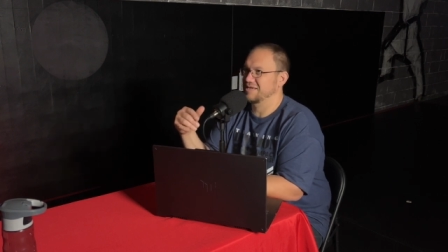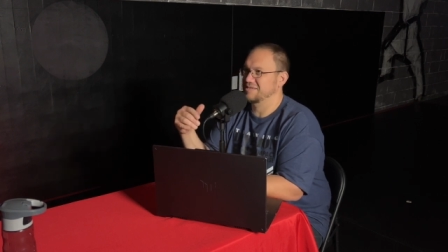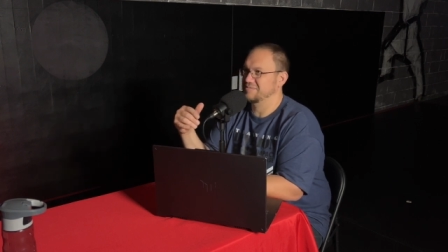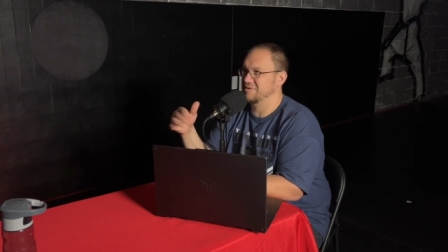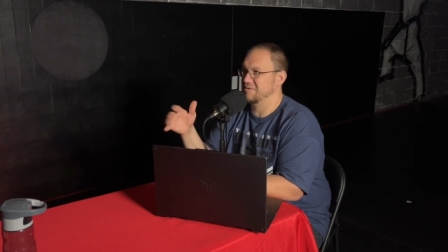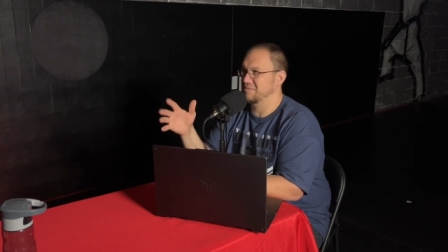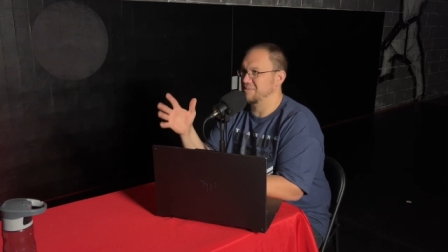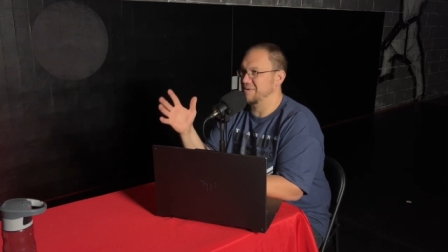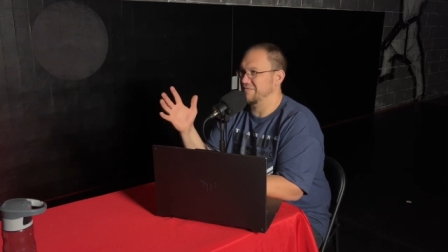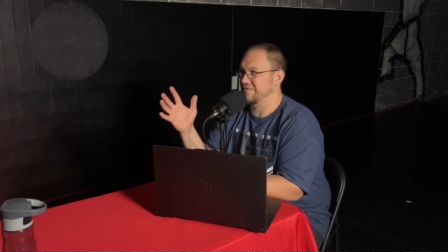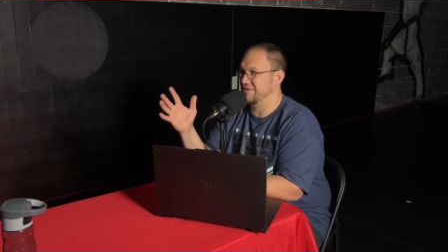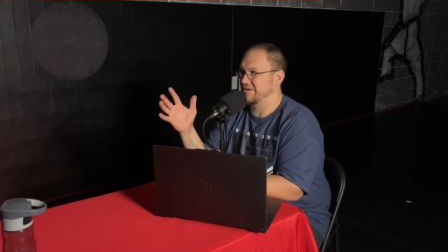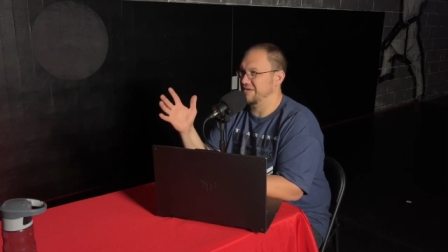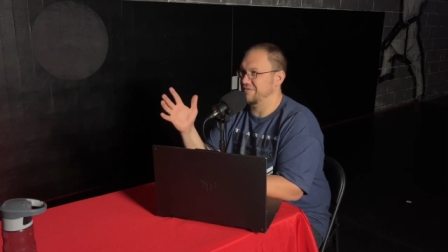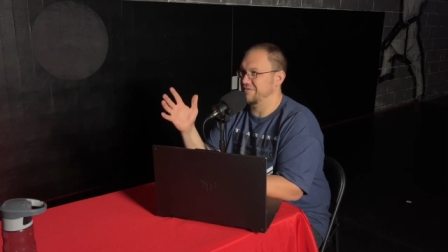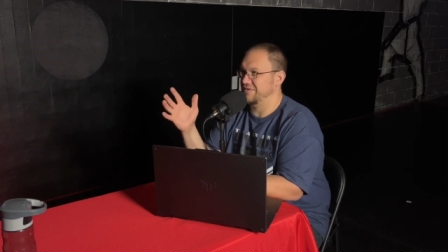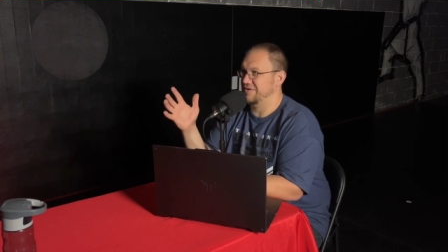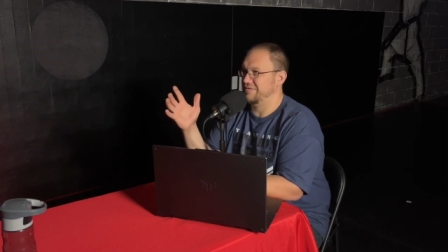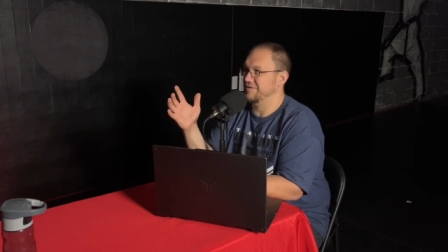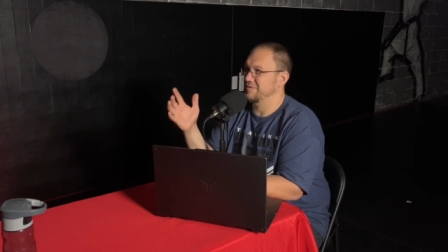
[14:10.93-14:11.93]
It's probably about 50,
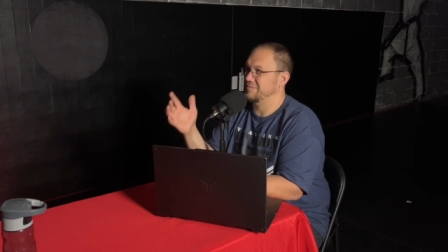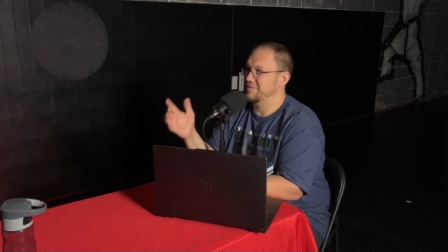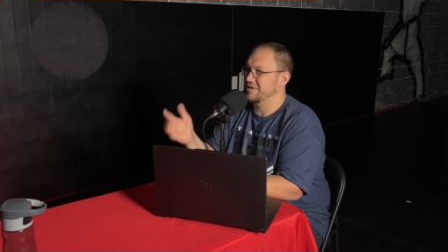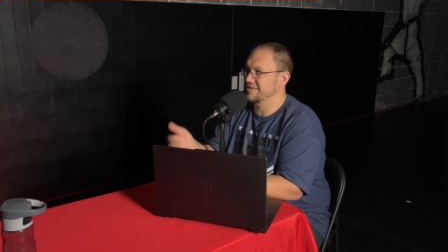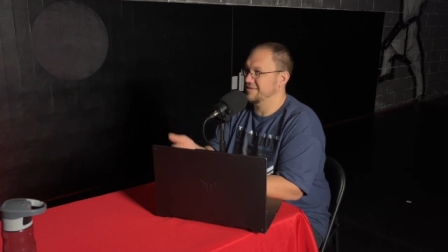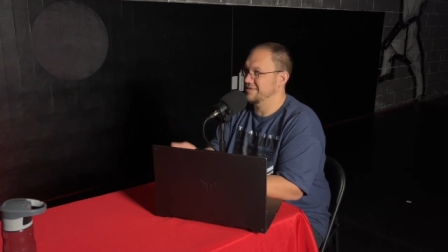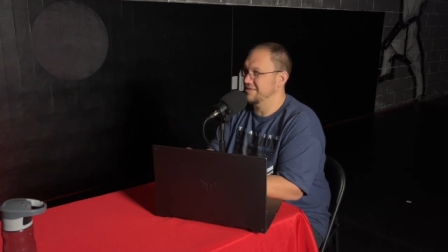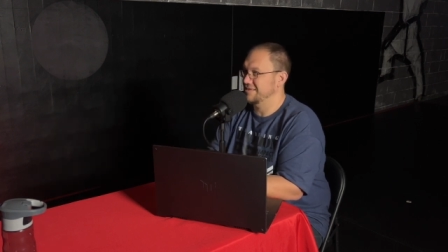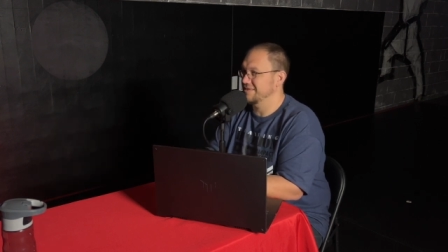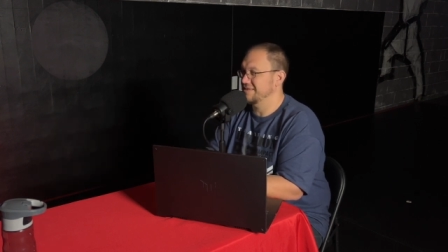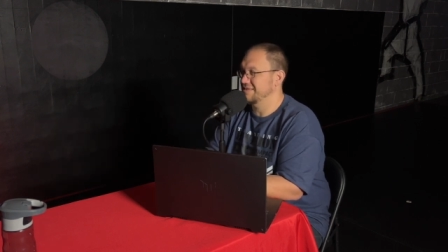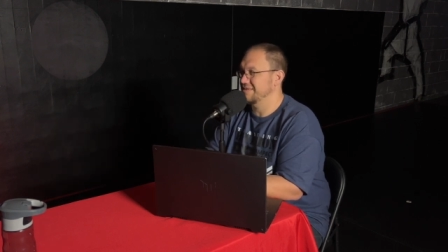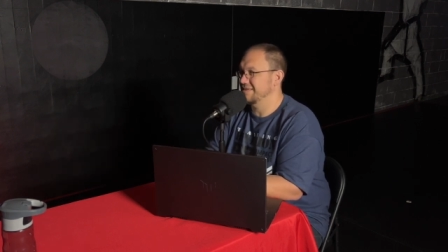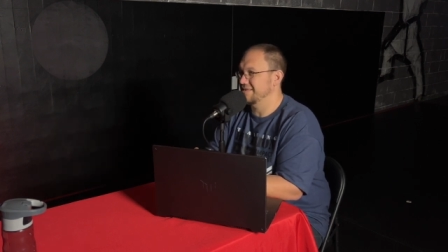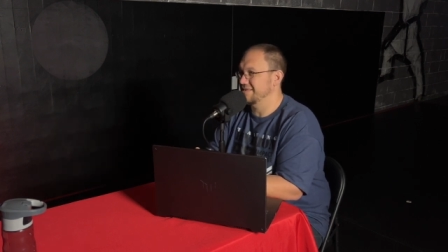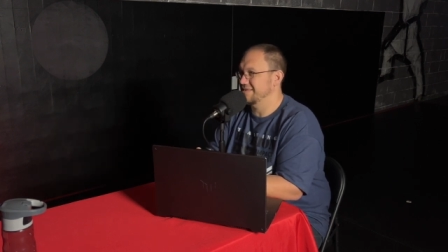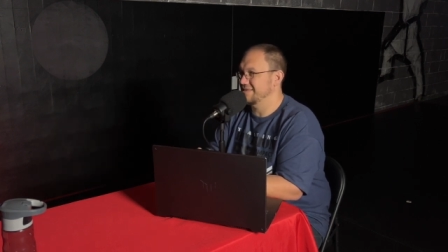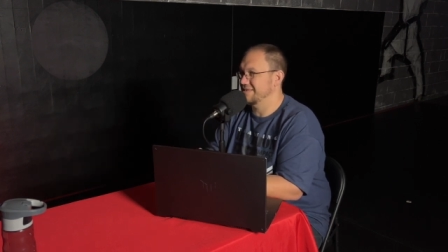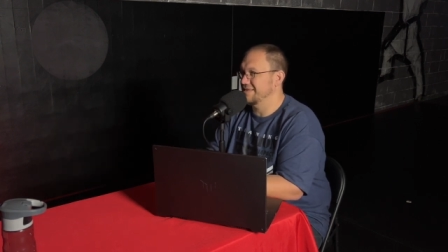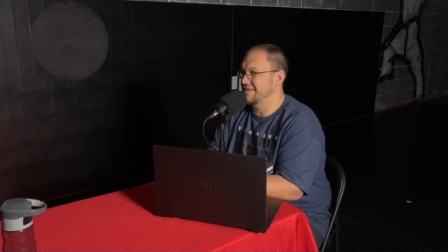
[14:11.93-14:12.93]
50 by the time
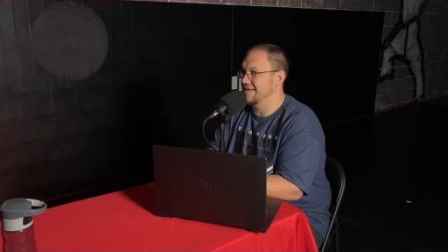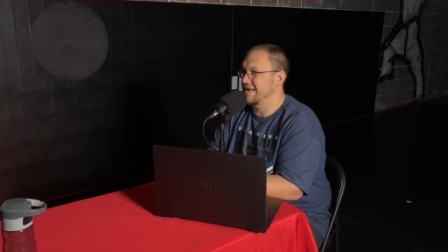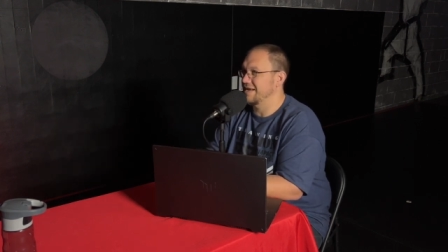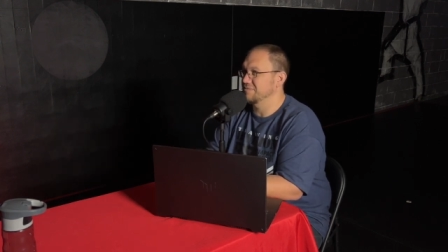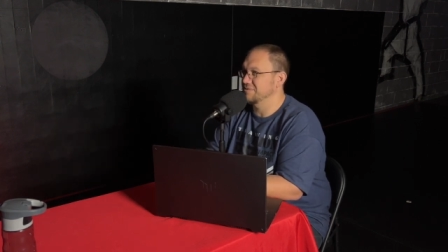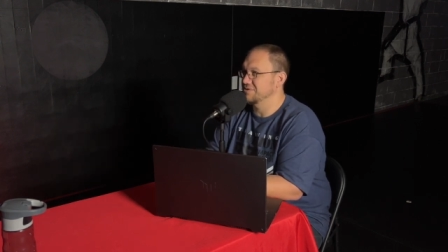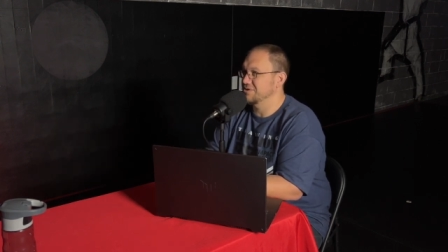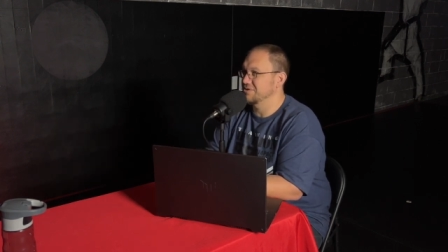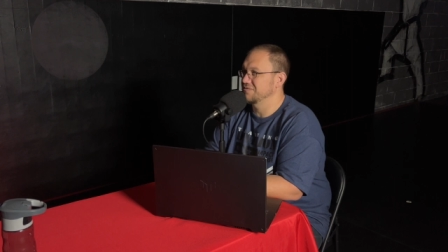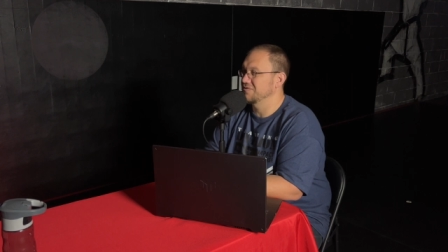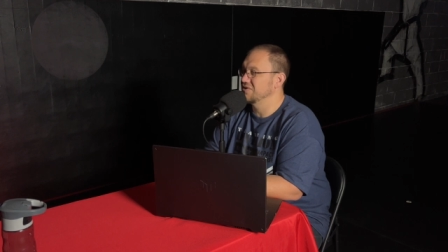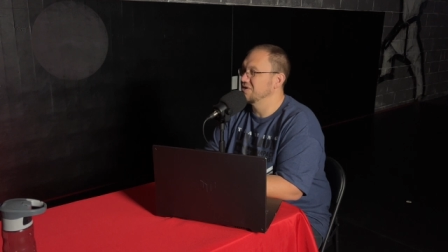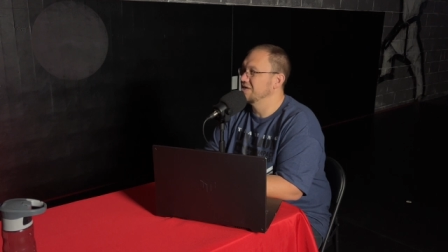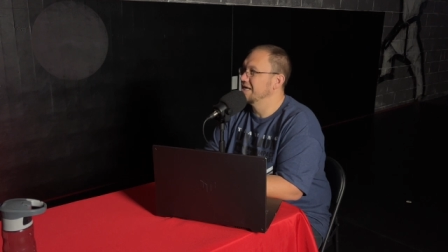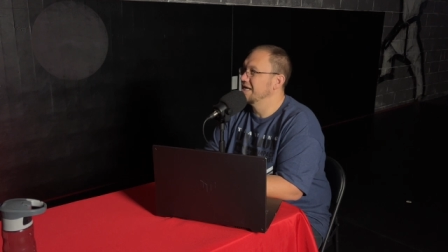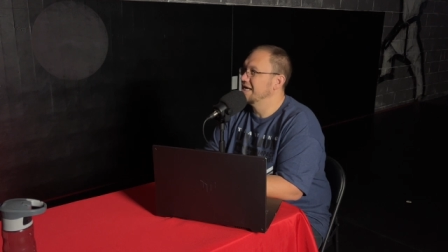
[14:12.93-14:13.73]
the, the day was over.